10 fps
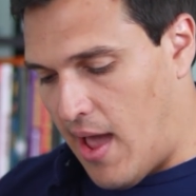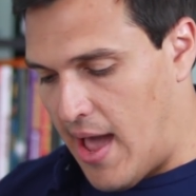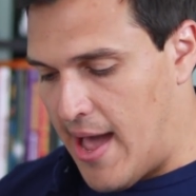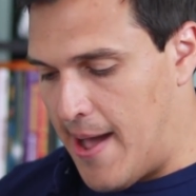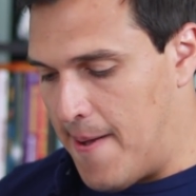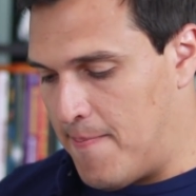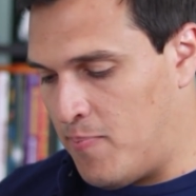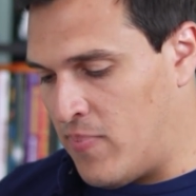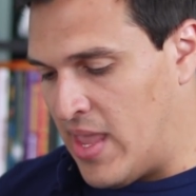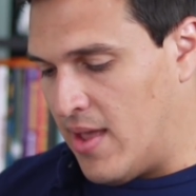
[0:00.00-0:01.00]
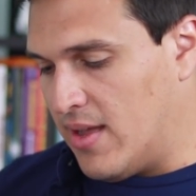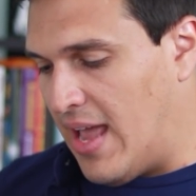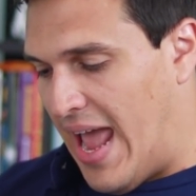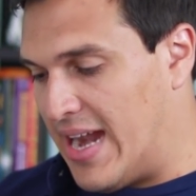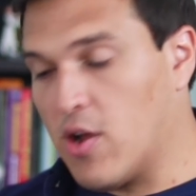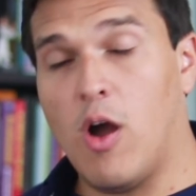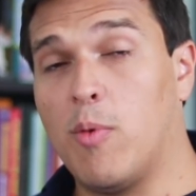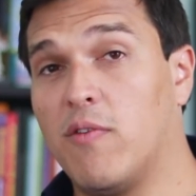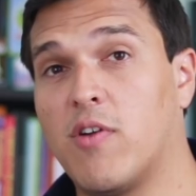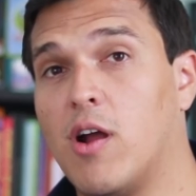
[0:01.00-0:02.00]
Um, and it caught
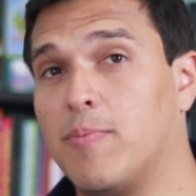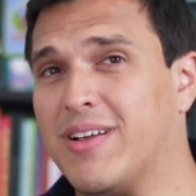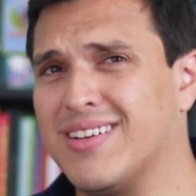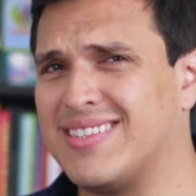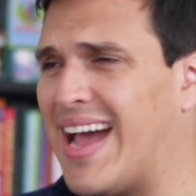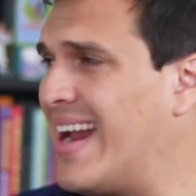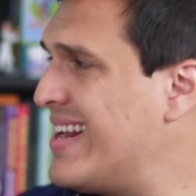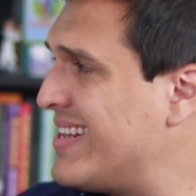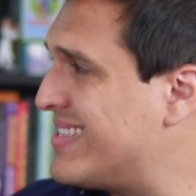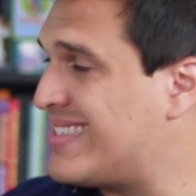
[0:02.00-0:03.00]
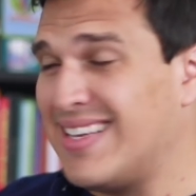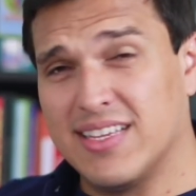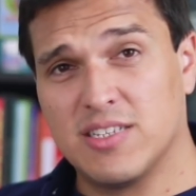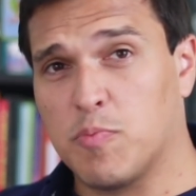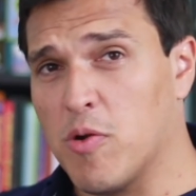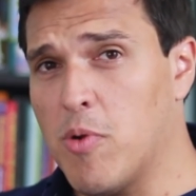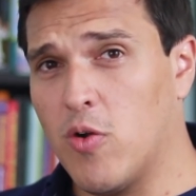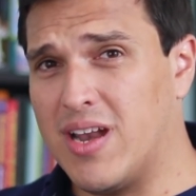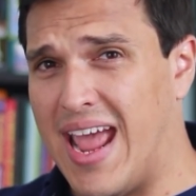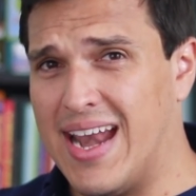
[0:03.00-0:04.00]
me off guard because I didn't see this
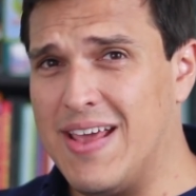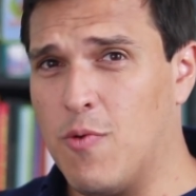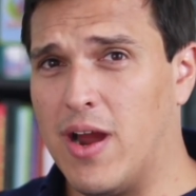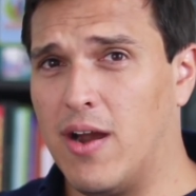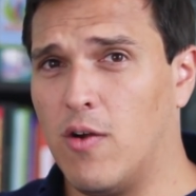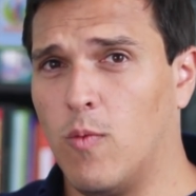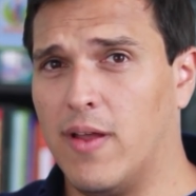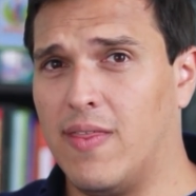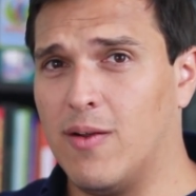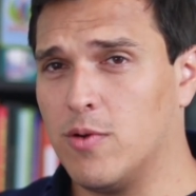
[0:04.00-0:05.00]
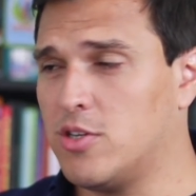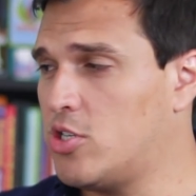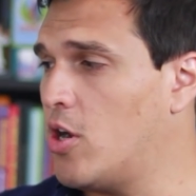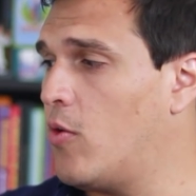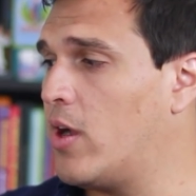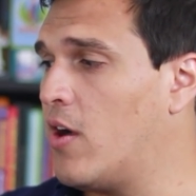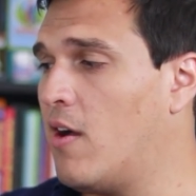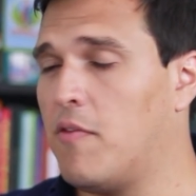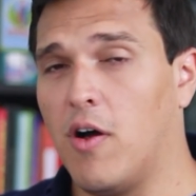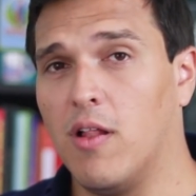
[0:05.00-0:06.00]
promoted anywhere when they were showing
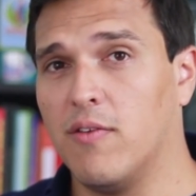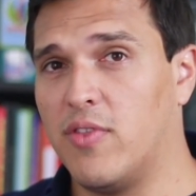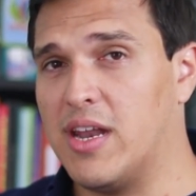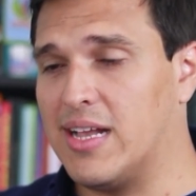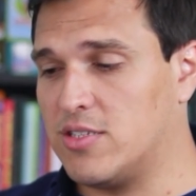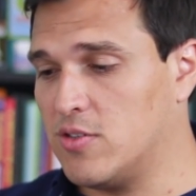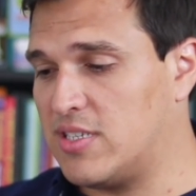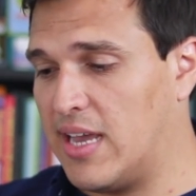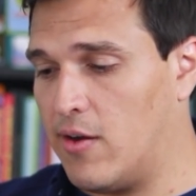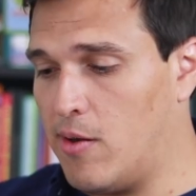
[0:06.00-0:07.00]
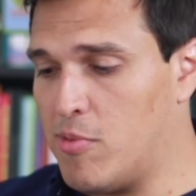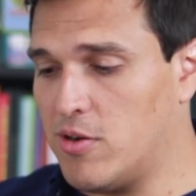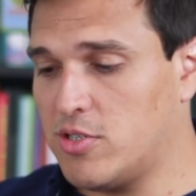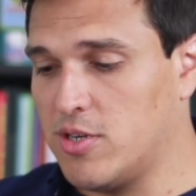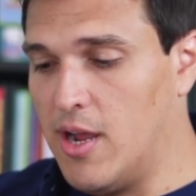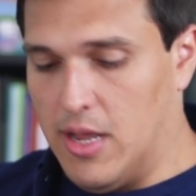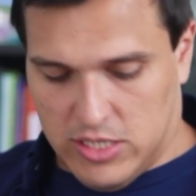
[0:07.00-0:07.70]
off all of the not so scary merch.